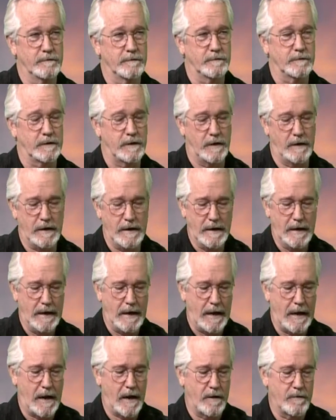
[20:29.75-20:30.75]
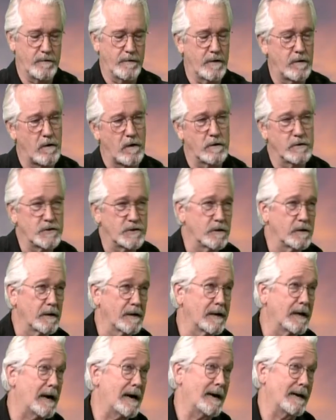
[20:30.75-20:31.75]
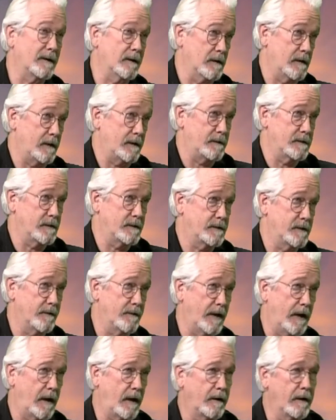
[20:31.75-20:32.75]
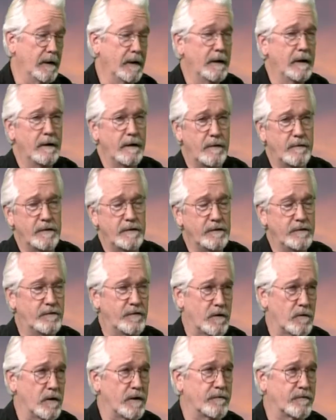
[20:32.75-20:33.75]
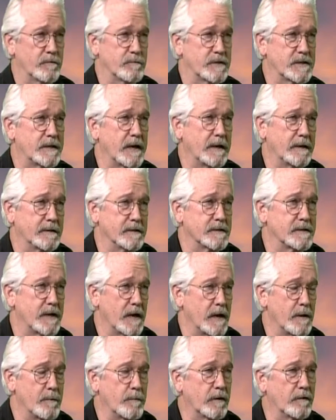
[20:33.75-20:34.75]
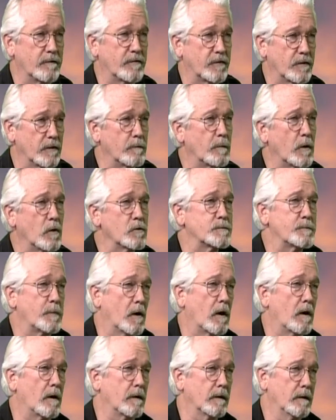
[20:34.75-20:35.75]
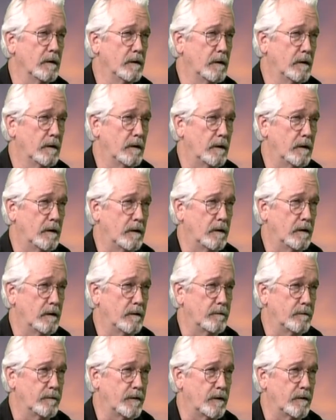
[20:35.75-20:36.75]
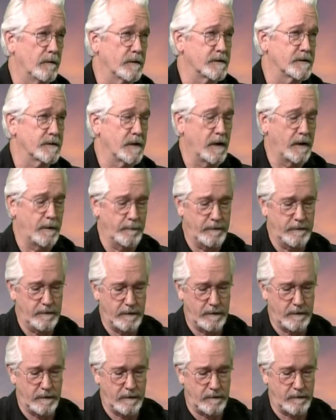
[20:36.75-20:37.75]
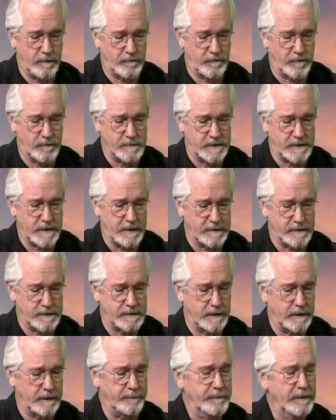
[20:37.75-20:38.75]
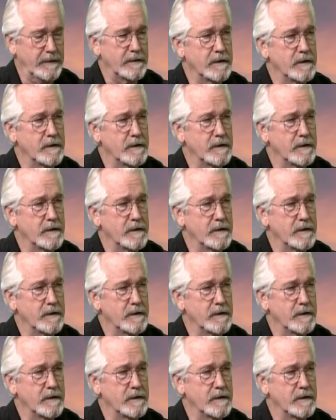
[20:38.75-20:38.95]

Okay, and there are certain guidelines to that, and these vary from state to state, but for the most part, they're the same from state to state.